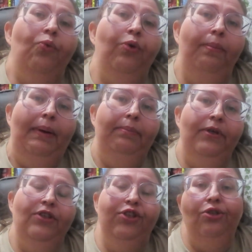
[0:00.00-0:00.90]

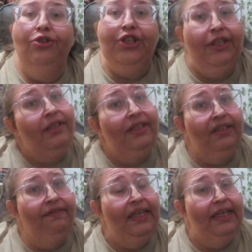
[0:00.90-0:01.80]
Remember to share this
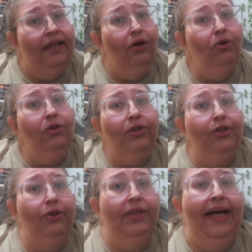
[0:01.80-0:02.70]
video
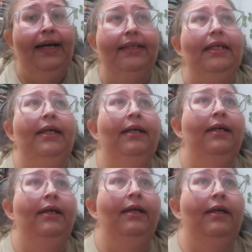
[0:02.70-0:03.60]
so that
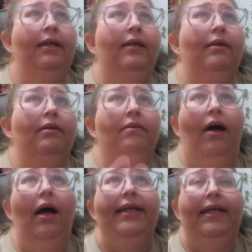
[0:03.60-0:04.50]

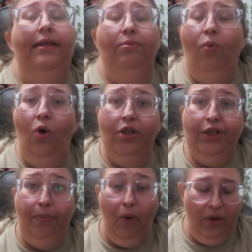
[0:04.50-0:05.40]
I get more
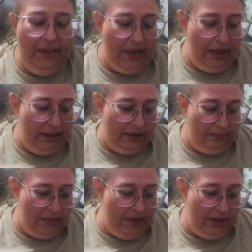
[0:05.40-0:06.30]
support.
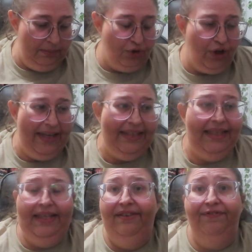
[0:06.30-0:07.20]
I'm trying to
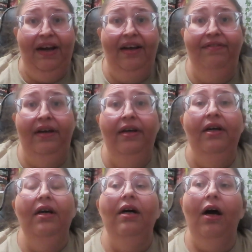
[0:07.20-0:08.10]
hit
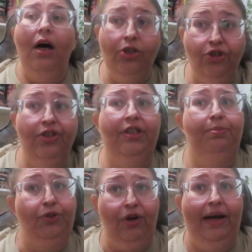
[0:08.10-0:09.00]
500
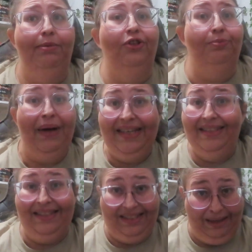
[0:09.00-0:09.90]
subscribers by
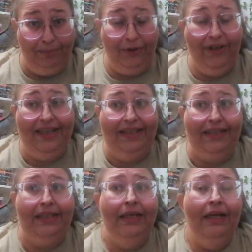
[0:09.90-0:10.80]
December. It
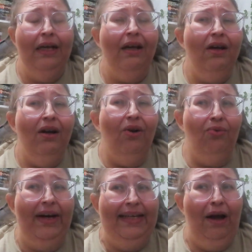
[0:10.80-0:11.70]
is
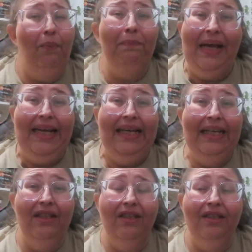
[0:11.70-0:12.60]
right now May